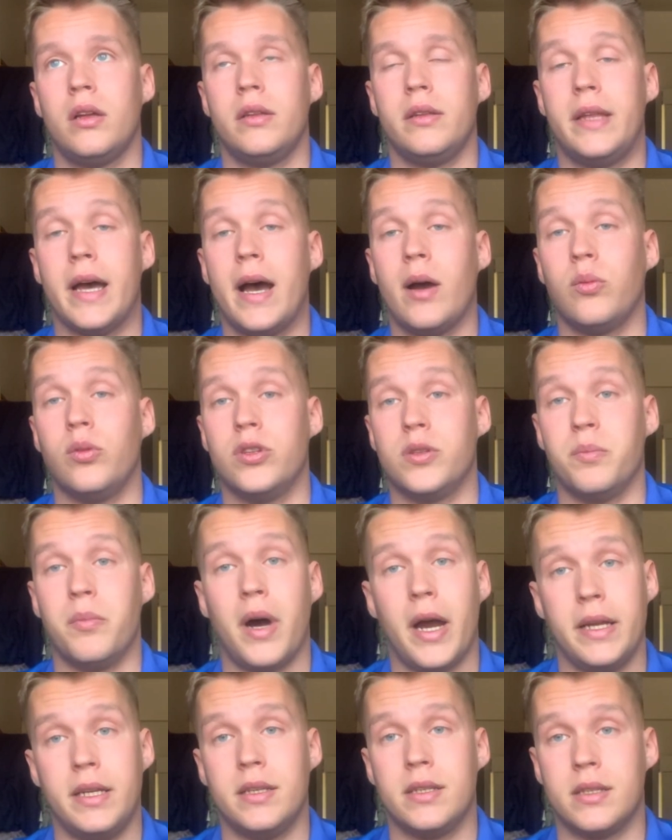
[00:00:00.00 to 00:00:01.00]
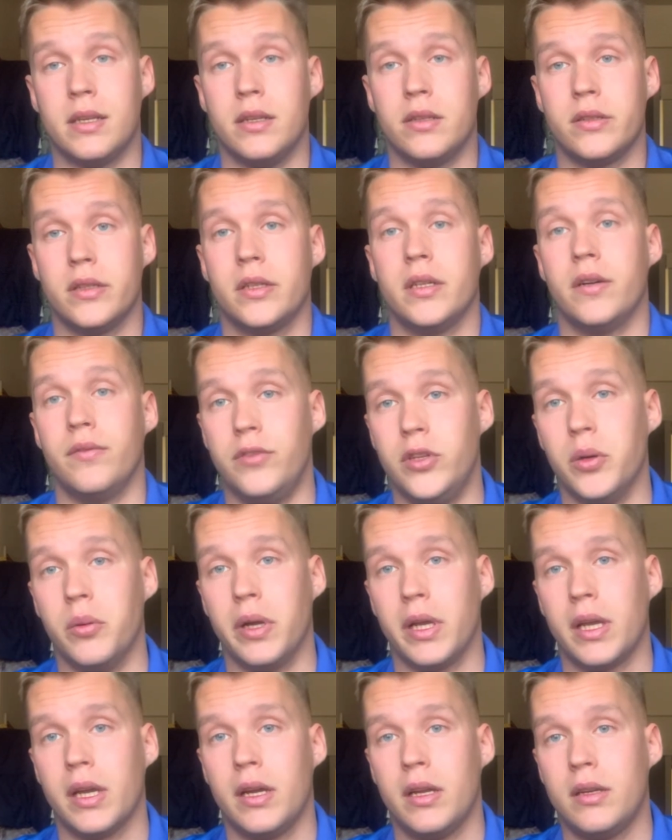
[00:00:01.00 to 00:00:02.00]
that was my decision of
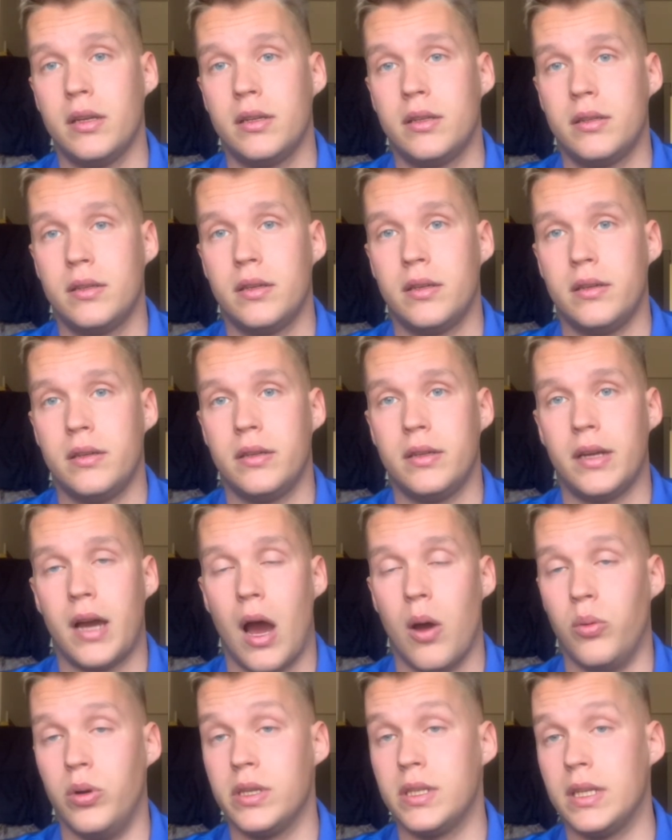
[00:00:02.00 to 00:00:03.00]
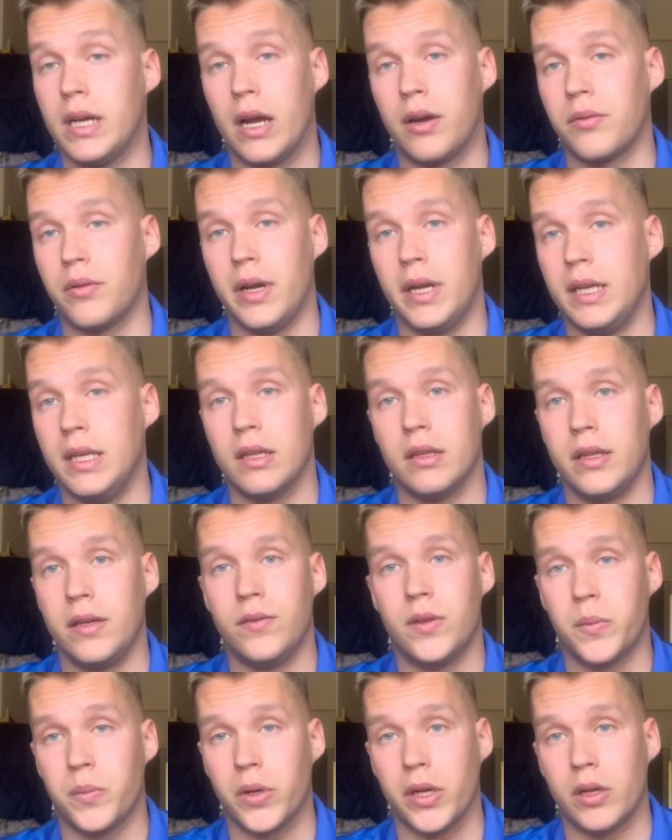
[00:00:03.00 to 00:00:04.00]
doing it. I was not ready to
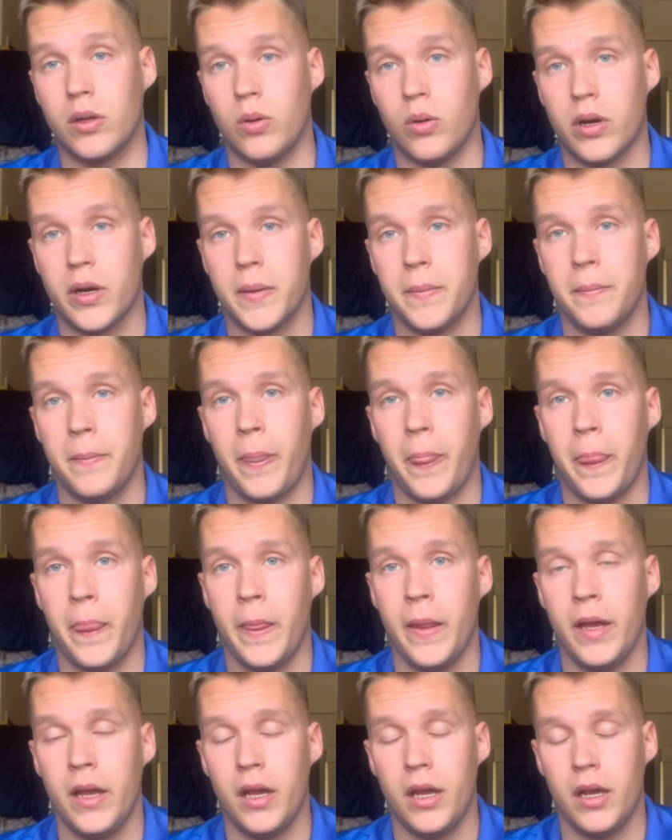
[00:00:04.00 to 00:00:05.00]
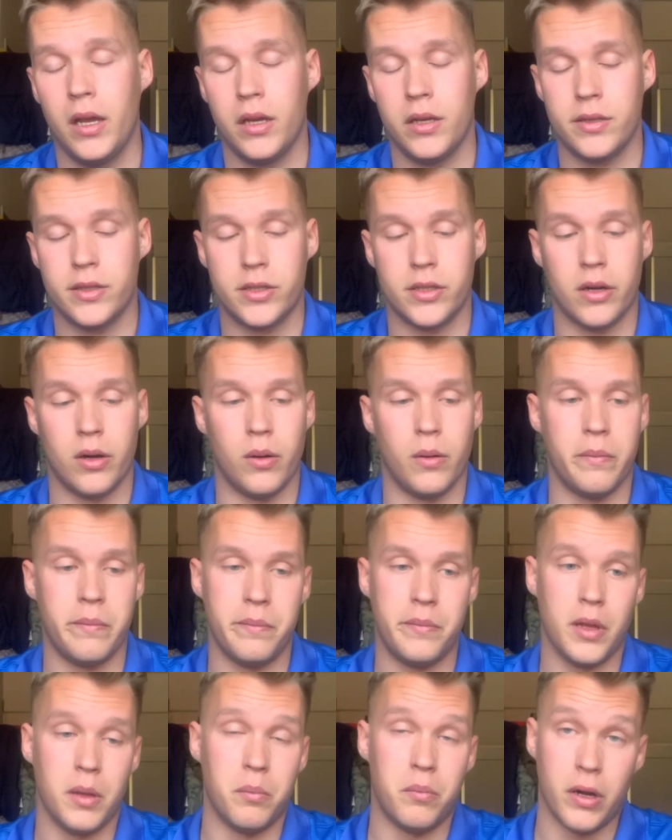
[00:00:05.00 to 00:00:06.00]
leave the Marine Corps. So,
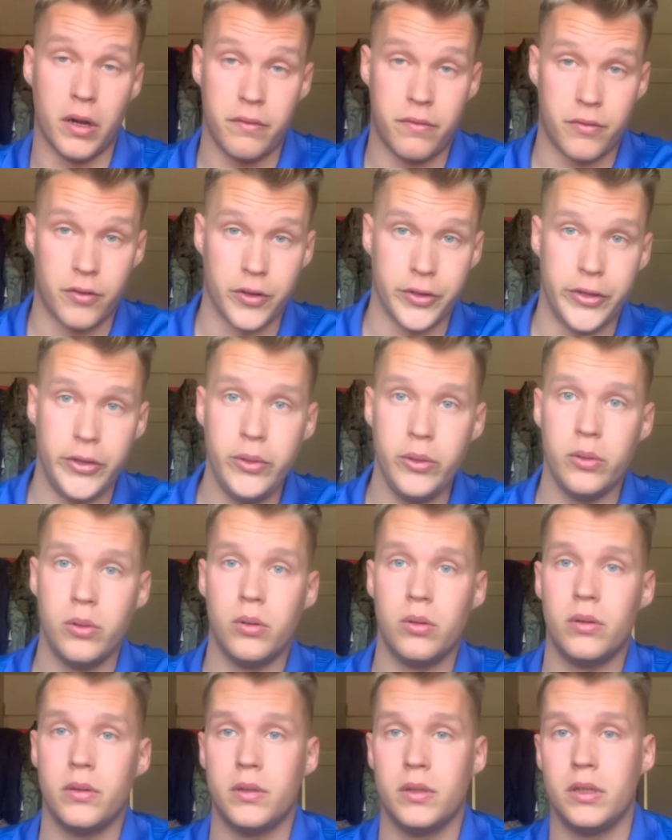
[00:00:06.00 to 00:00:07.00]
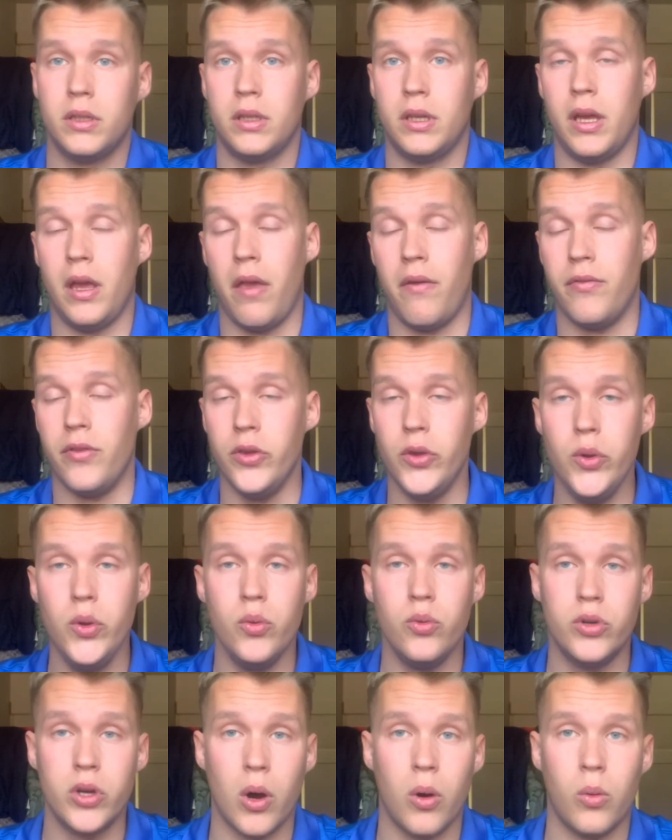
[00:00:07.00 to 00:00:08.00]
but for you, if
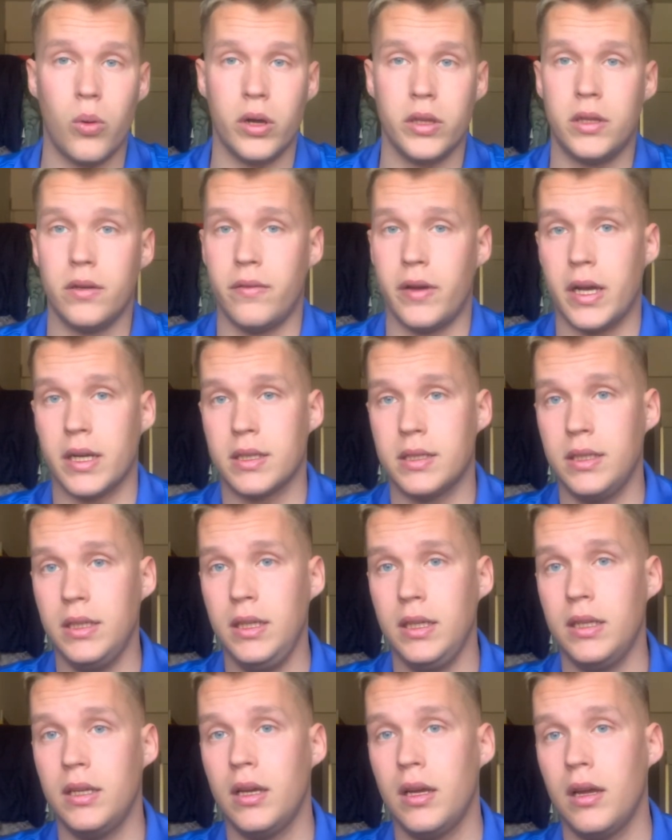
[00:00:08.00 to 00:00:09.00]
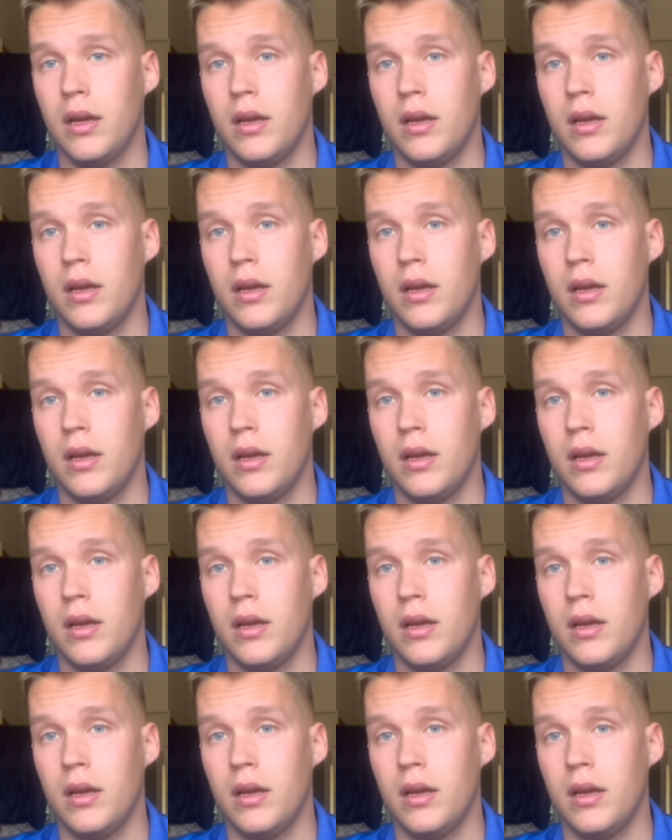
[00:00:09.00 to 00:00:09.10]
you don't want the vaccine,